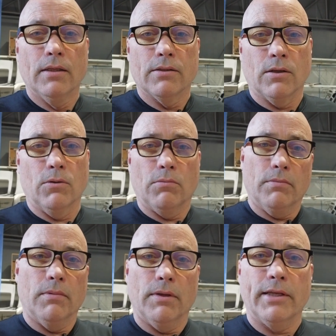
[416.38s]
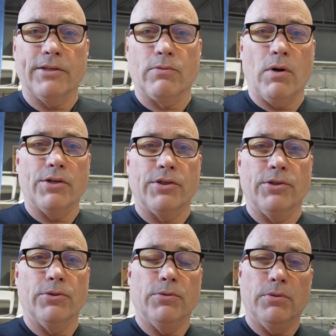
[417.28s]
So thanks for watching.
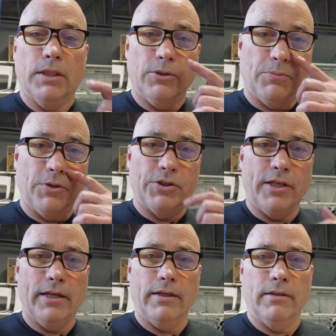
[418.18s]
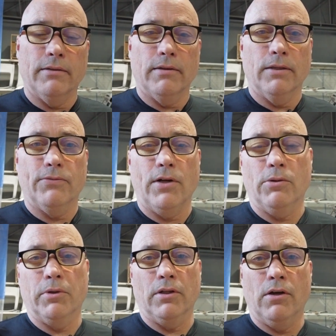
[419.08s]
I do appreciate it, and
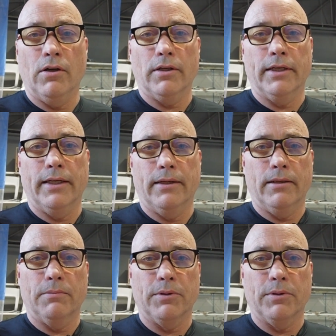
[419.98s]
following along. And